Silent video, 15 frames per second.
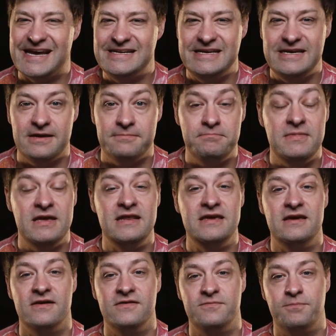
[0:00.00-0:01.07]
idea in
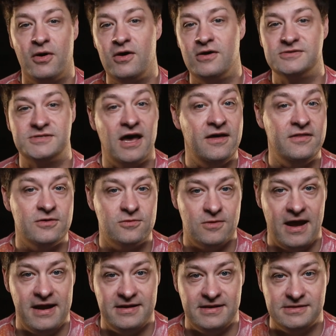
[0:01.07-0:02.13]
many of Paul's other
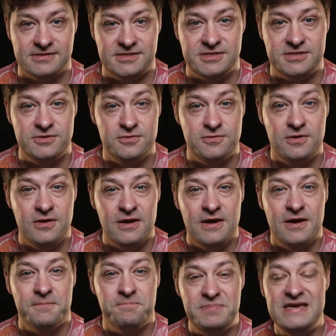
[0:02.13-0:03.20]
writings, to
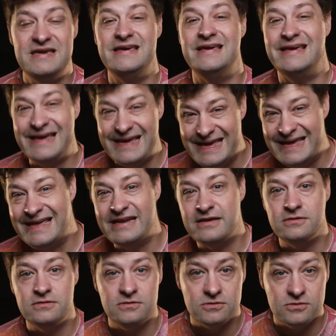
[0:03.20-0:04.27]
be
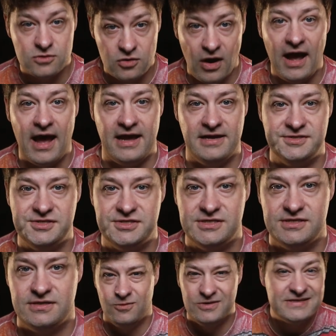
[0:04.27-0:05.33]
in
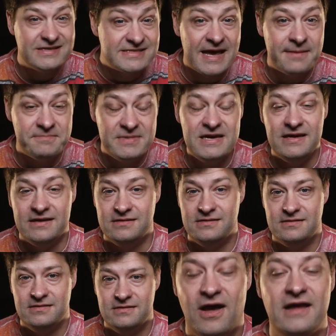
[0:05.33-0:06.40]
Christ. What does that mean?
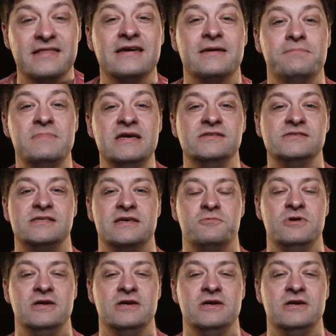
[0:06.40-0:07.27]
Well, I think it means that